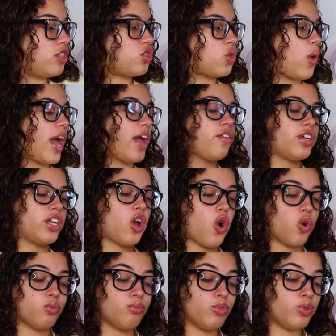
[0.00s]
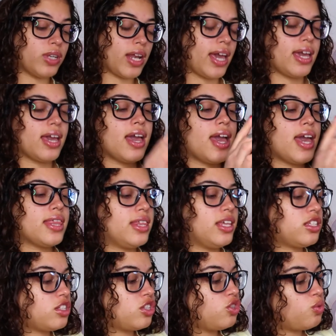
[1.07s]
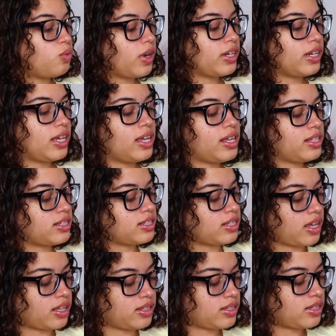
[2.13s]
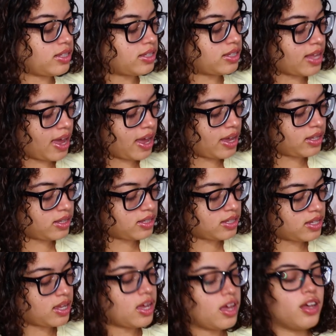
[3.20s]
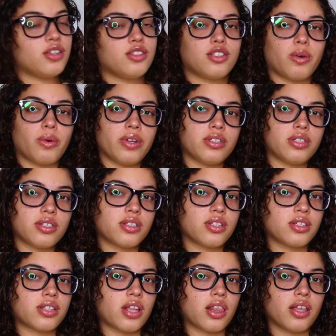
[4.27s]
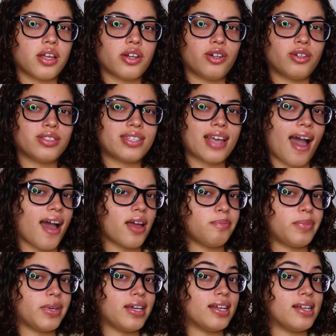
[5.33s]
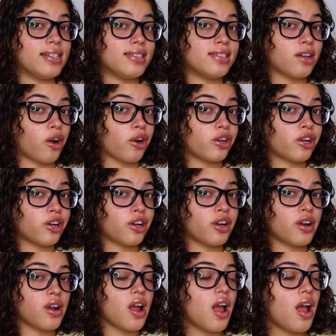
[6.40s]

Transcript: So I already own Moonlight. This new one is Sunset, so it just looks a little tad bit darker